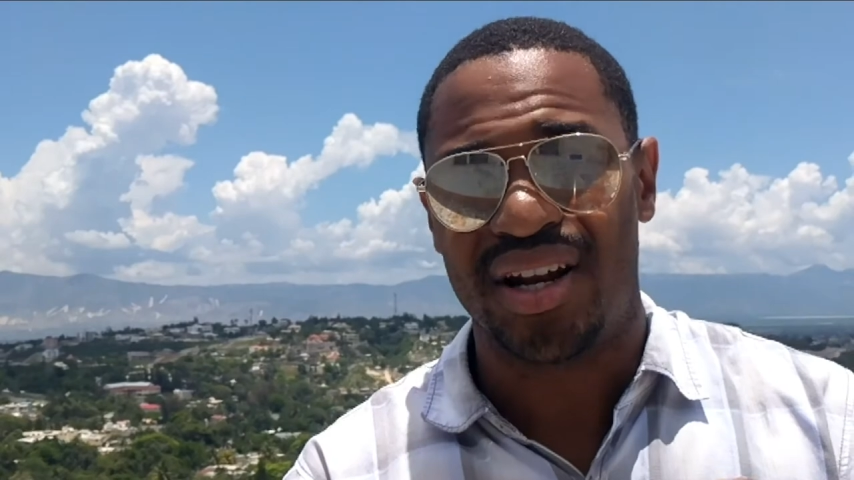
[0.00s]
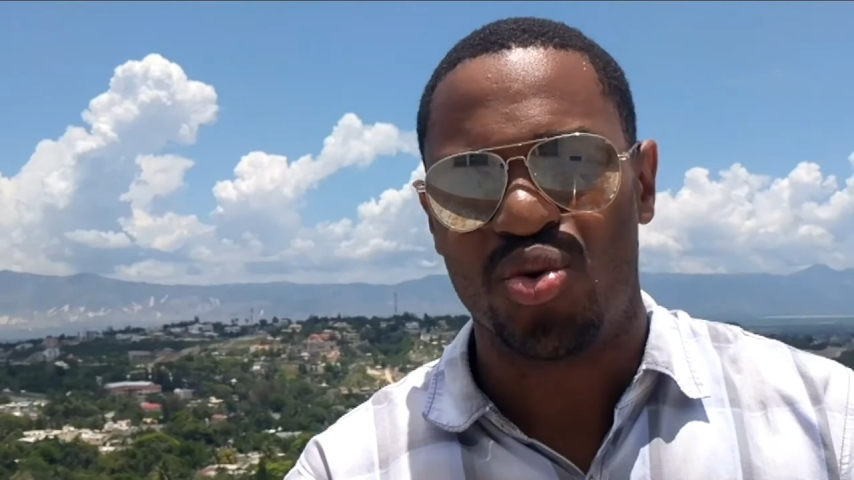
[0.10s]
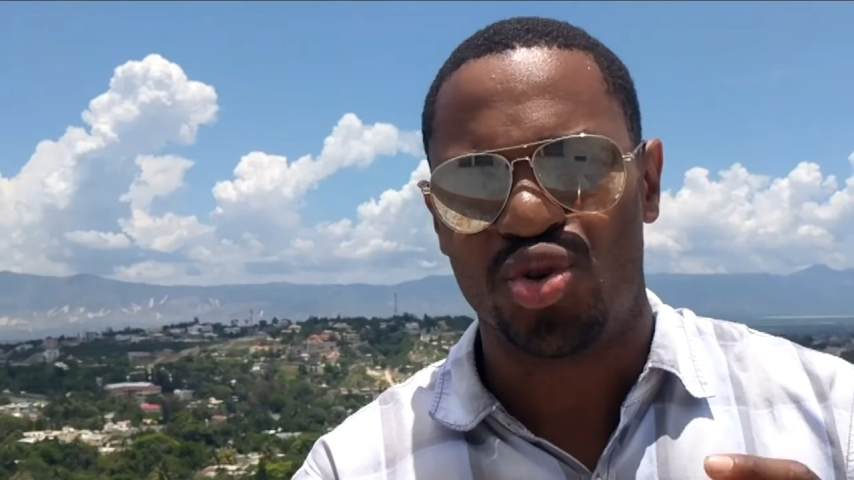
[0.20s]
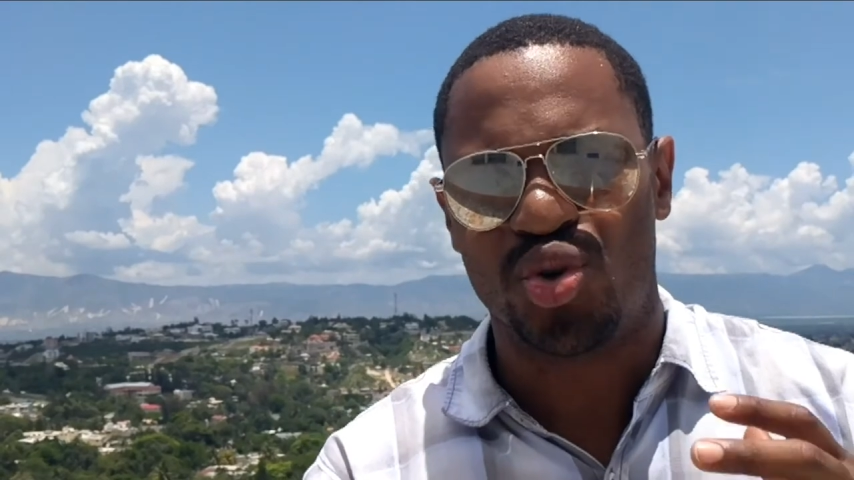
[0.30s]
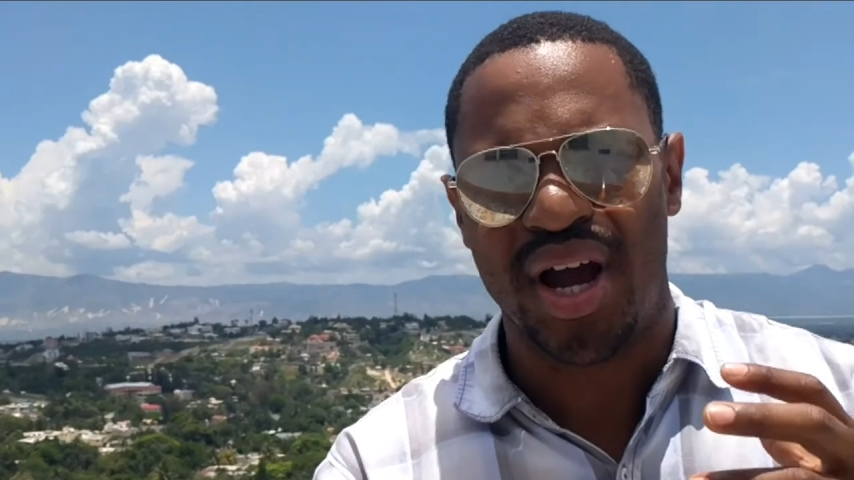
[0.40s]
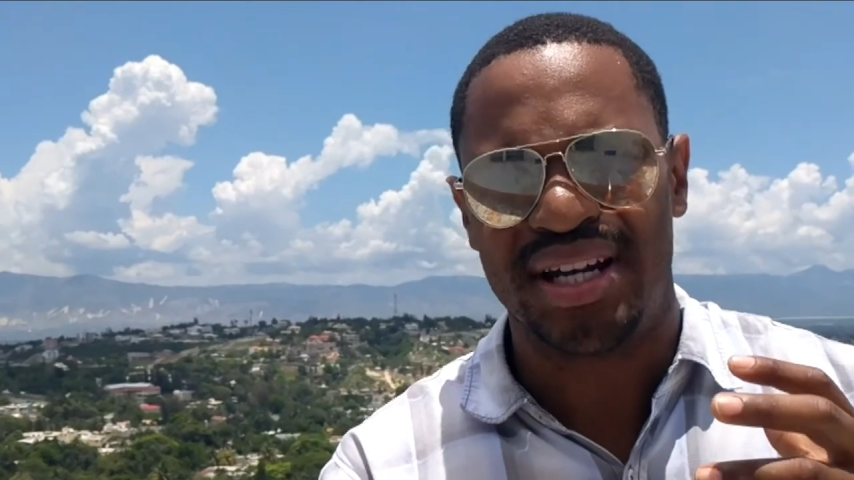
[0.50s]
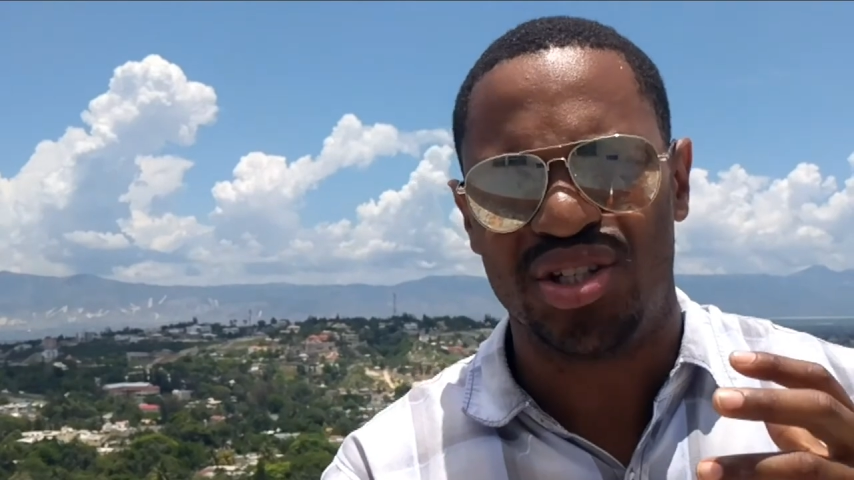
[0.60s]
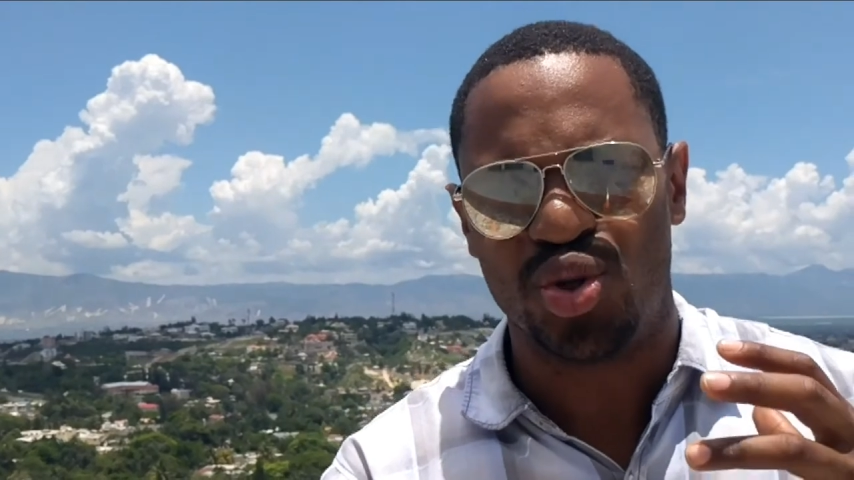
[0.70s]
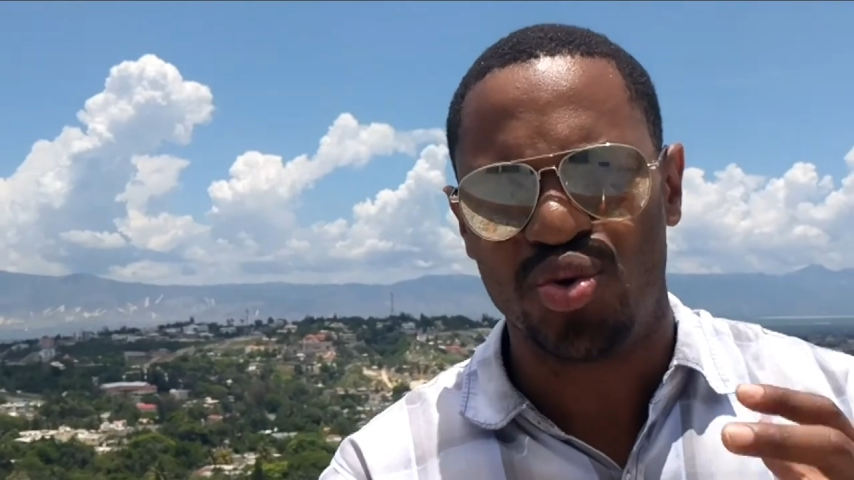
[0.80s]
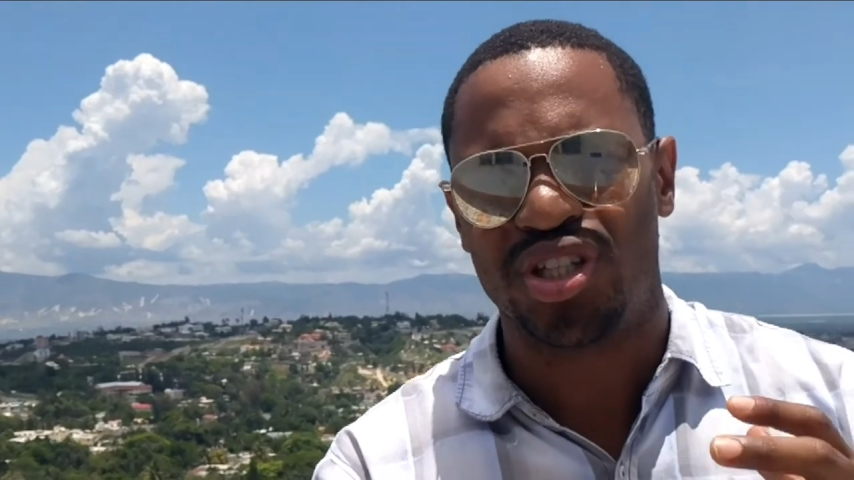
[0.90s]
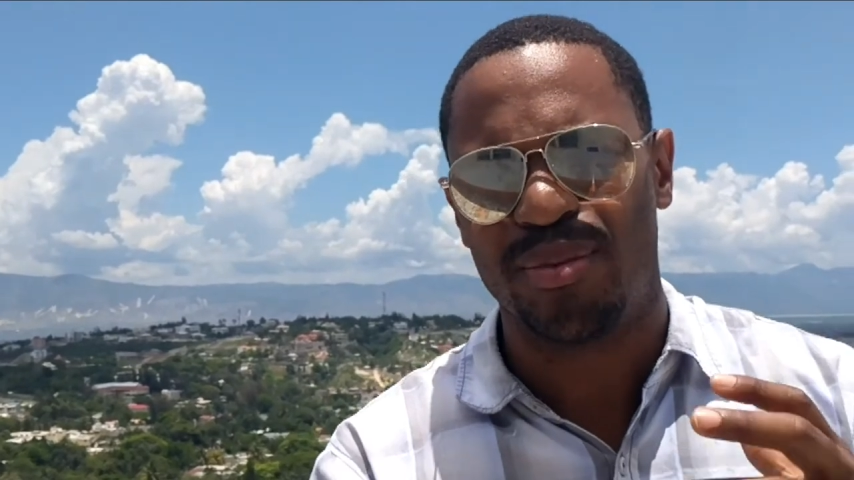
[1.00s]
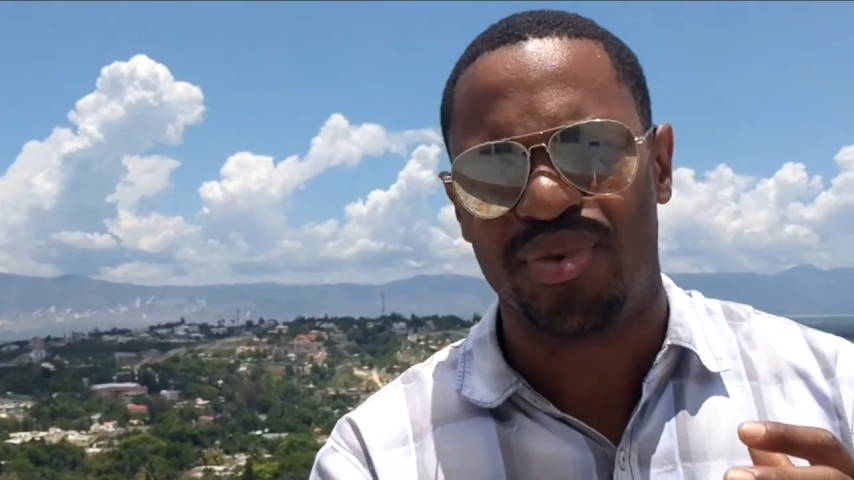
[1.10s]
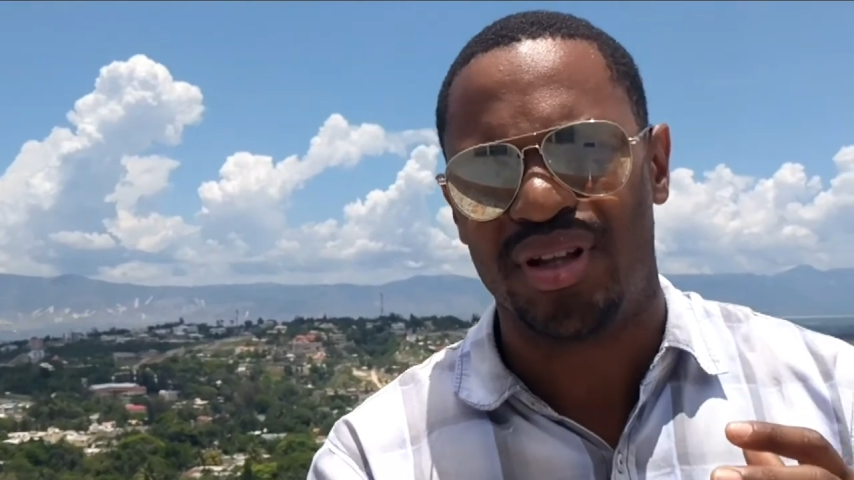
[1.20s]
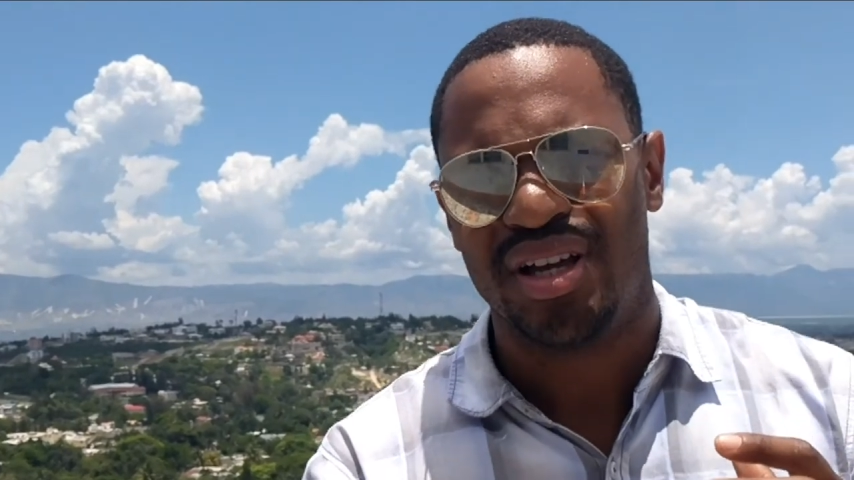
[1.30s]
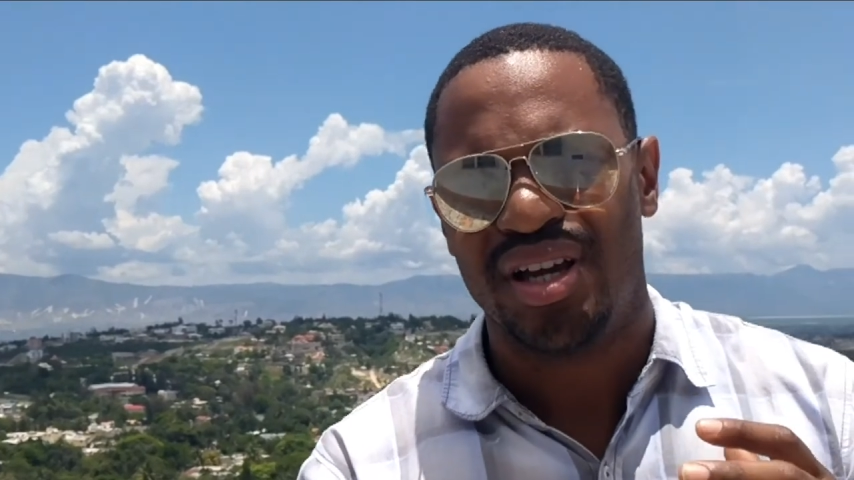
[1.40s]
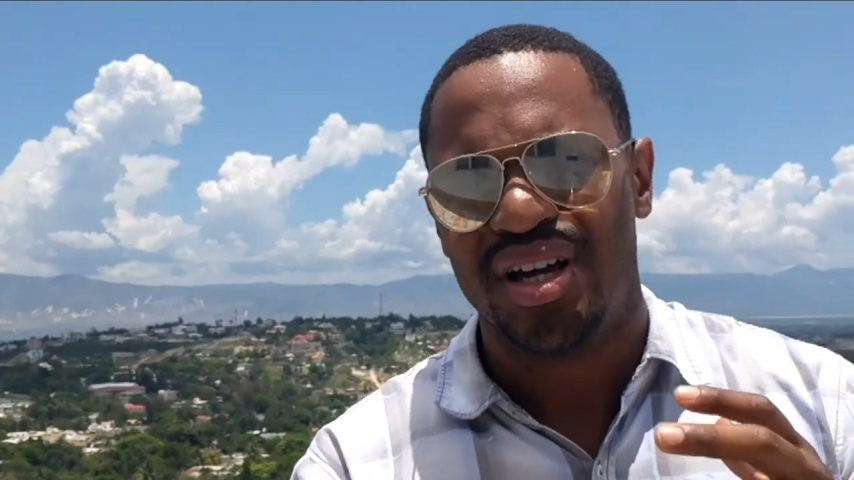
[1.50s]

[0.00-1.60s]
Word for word: who are trying to do something